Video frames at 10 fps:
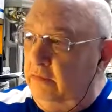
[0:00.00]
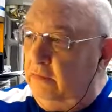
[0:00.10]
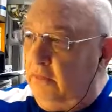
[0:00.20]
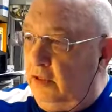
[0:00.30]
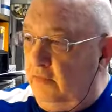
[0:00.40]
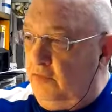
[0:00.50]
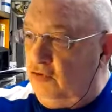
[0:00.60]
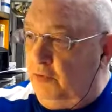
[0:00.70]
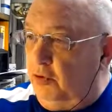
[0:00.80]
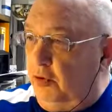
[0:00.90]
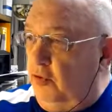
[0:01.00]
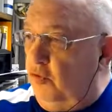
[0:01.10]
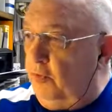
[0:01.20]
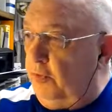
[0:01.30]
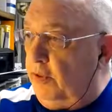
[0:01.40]
the visibility
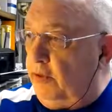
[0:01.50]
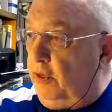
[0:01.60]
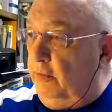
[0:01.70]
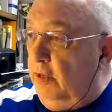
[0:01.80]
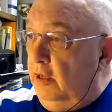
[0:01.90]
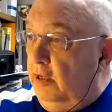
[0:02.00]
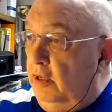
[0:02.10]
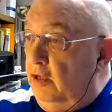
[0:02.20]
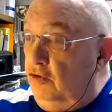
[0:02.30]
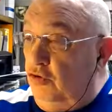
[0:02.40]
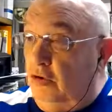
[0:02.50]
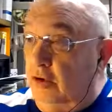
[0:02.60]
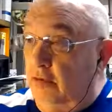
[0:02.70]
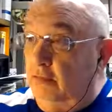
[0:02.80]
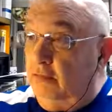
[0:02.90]
group or that team, is you
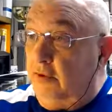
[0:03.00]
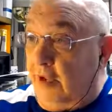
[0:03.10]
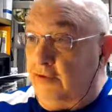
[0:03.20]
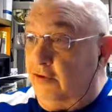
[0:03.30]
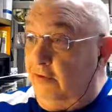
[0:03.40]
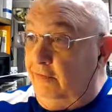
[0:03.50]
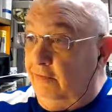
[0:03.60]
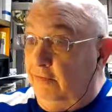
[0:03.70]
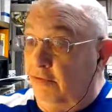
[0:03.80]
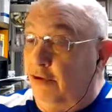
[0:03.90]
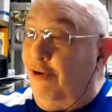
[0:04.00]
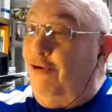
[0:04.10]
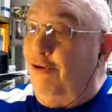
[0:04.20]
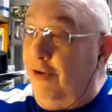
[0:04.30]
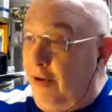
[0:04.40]
can actually
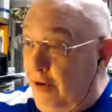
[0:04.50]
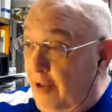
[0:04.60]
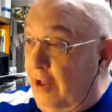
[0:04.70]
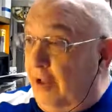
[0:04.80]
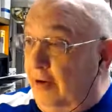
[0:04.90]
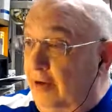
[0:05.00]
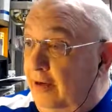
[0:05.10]
learn a lot